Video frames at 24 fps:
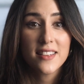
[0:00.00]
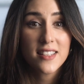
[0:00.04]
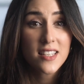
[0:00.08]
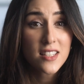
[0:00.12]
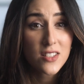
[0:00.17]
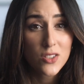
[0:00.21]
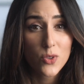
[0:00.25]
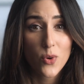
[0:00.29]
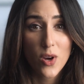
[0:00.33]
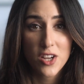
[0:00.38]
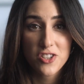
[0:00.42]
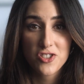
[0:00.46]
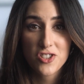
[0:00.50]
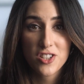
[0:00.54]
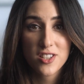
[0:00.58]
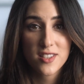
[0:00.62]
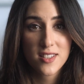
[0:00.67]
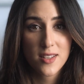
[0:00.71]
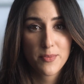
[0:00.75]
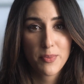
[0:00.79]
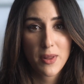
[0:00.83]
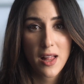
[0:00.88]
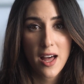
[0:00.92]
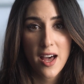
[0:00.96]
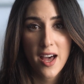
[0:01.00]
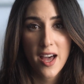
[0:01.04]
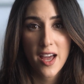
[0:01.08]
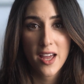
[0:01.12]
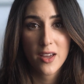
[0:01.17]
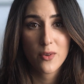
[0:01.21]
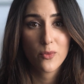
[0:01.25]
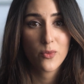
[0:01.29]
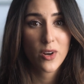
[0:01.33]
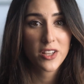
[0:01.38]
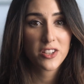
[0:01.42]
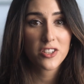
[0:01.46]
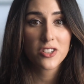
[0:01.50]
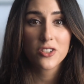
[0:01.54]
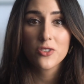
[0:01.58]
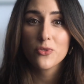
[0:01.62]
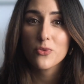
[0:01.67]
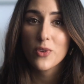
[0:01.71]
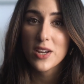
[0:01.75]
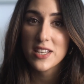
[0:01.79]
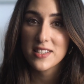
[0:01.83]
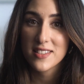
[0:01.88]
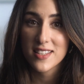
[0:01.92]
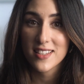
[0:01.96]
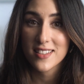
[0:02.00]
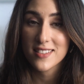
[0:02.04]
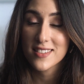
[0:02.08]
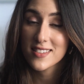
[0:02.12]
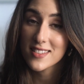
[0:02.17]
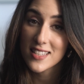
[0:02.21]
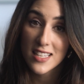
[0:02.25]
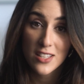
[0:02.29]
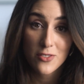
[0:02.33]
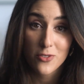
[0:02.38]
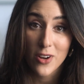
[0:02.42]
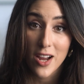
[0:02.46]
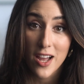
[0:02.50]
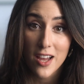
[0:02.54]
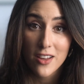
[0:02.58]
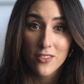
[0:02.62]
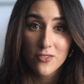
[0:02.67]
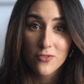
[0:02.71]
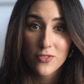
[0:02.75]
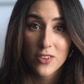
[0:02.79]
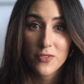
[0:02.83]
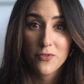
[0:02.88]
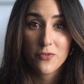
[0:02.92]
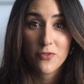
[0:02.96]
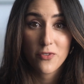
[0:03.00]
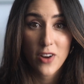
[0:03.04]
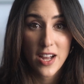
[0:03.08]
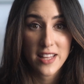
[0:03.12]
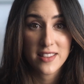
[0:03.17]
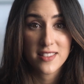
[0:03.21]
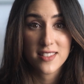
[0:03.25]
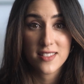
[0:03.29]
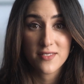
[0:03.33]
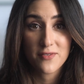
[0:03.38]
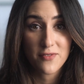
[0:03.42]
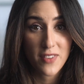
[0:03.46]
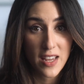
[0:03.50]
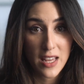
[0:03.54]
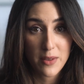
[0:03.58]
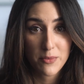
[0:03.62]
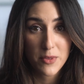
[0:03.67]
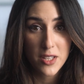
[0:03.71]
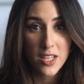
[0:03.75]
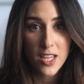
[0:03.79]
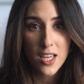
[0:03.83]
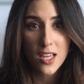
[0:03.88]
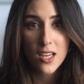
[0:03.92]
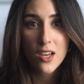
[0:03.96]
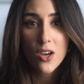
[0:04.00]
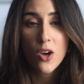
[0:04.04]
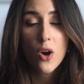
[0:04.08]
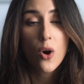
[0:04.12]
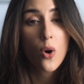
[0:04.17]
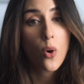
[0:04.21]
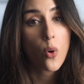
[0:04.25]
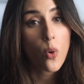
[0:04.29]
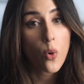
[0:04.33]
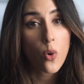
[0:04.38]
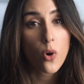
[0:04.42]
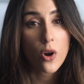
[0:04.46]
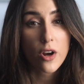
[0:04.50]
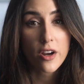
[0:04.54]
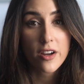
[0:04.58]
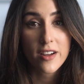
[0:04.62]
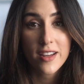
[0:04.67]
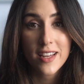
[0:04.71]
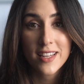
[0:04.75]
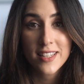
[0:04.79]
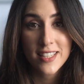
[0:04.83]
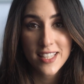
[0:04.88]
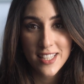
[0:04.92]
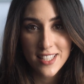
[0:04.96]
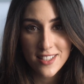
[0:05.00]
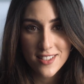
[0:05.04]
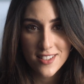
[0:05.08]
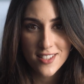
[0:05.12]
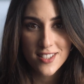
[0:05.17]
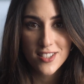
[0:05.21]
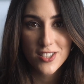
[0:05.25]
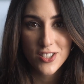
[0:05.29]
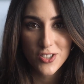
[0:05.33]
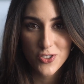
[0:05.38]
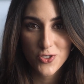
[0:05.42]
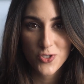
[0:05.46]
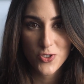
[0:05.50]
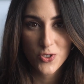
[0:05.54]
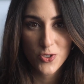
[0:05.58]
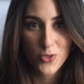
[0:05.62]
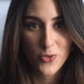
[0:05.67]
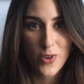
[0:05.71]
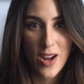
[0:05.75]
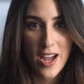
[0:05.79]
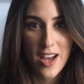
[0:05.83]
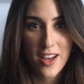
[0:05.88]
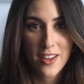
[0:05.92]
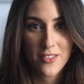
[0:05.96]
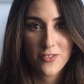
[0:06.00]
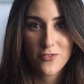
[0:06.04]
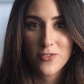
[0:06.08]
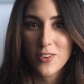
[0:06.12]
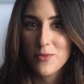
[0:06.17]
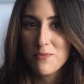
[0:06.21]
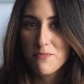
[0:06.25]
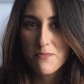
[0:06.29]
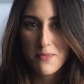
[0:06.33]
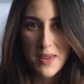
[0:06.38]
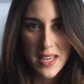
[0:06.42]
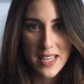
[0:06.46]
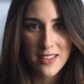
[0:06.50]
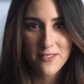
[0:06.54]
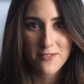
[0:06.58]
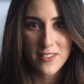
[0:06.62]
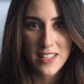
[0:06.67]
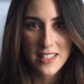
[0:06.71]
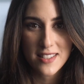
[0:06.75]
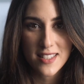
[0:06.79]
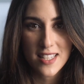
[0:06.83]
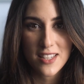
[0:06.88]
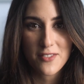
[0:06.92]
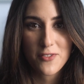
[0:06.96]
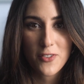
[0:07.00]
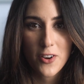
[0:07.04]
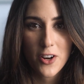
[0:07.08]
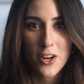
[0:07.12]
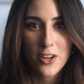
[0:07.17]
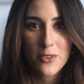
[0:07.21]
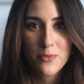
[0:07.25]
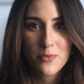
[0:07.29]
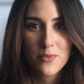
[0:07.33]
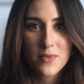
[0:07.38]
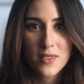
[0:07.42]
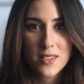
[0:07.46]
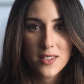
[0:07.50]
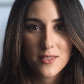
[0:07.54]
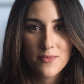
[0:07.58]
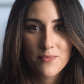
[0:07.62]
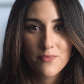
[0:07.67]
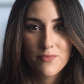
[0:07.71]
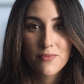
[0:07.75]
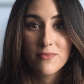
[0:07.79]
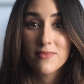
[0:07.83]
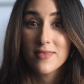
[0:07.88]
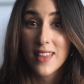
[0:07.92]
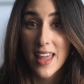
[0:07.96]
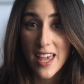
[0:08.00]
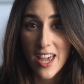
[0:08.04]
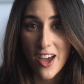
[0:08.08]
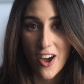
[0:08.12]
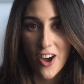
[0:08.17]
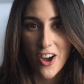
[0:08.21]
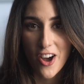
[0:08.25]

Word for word: And these questions apply whether you're raising a seed round from friends and family or an institutional round from big VC firms. They